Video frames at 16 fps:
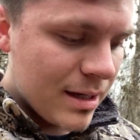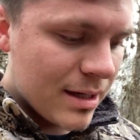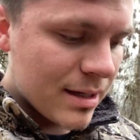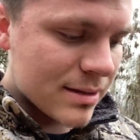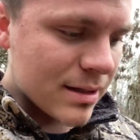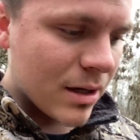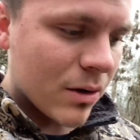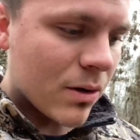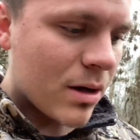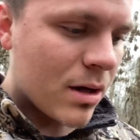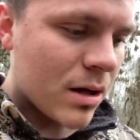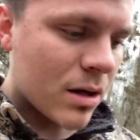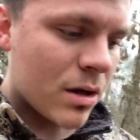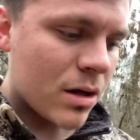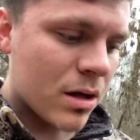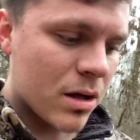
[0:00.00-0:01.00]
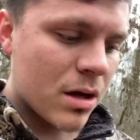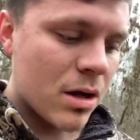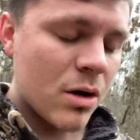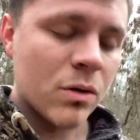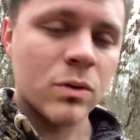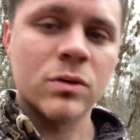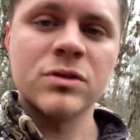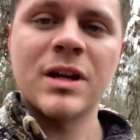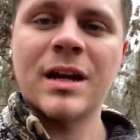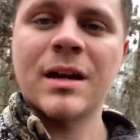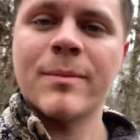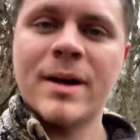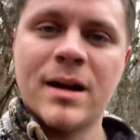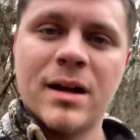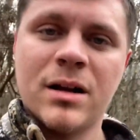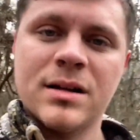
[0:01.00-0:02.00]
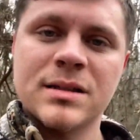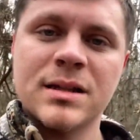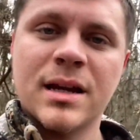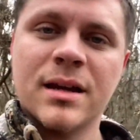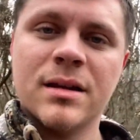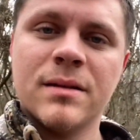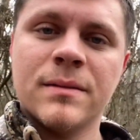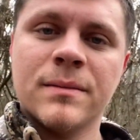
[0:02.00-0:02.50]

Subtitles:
So we'll take him out here in a second.